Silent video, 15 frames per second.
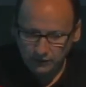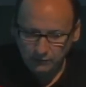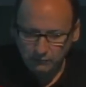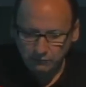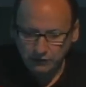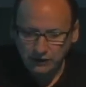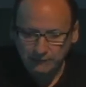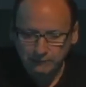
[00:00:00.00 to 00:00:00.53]

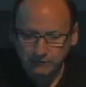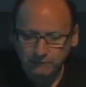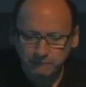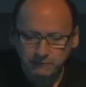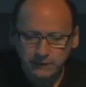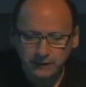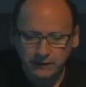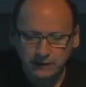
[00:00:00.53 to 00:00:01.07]
Preoperative
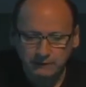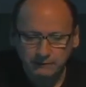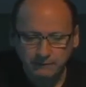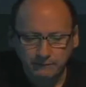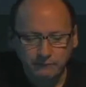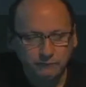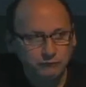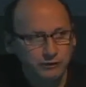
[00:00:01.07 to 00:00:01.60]
pain,
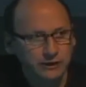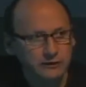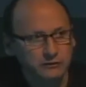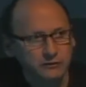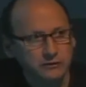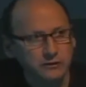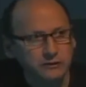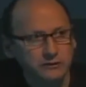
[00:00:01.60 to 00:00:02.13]

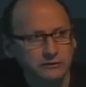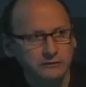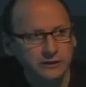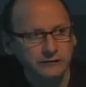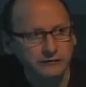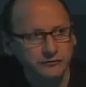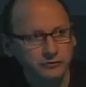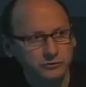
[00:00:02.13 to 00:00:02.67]
Brander and
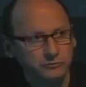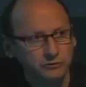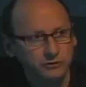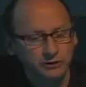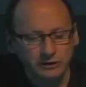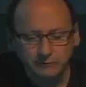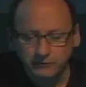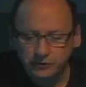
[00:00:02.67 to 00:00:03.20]
David Stolberg
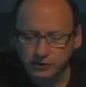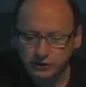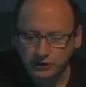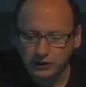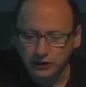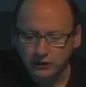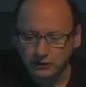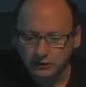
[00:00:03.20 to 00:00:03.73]
up in
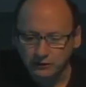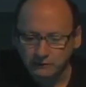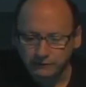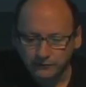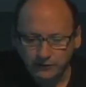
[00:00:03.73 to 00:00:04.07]
Chicago